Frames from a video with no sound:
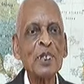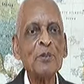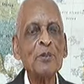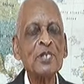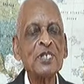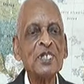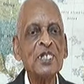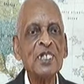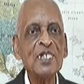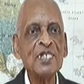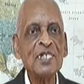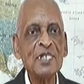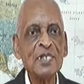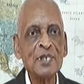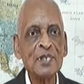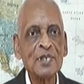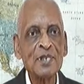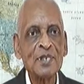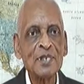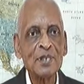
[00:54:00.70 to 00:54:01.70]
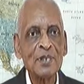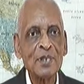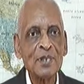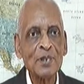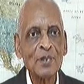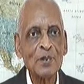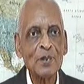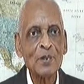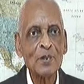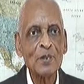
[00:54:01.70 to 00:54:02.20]
he was teaching,
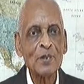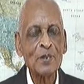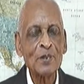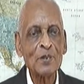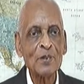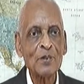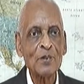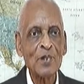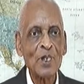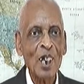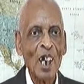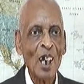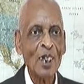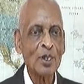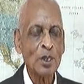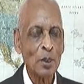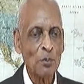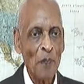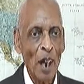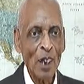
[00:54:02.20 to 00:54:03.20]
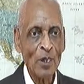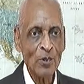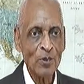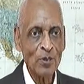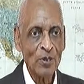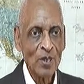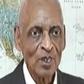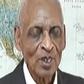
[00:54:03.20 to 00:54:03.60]
all of the mountain.